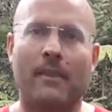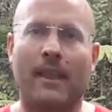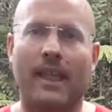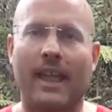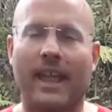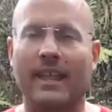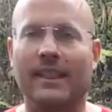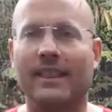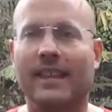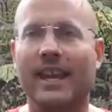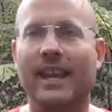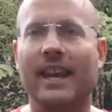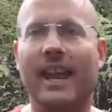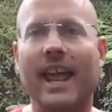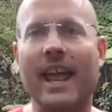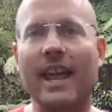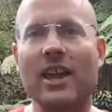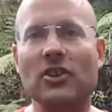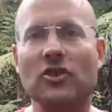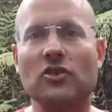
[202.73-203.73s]
And then
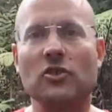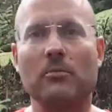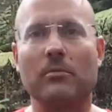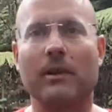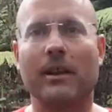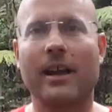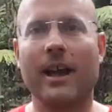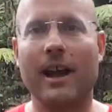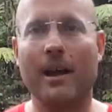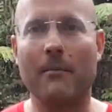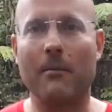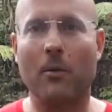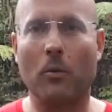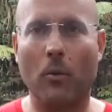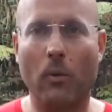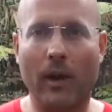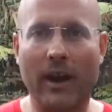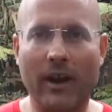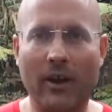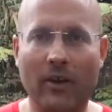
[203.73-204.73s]
as you become
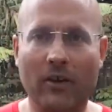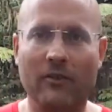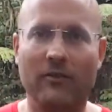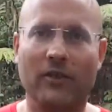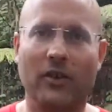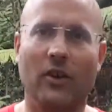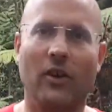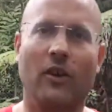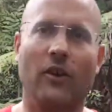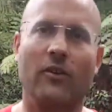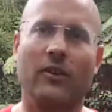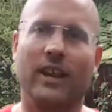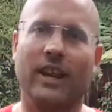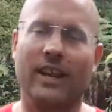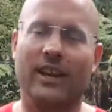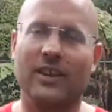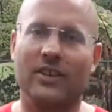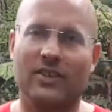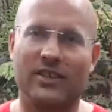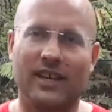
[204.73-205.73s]
aware of your own
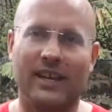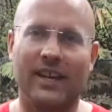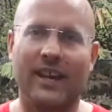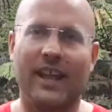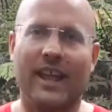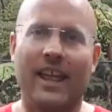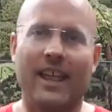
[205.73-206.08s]
energy,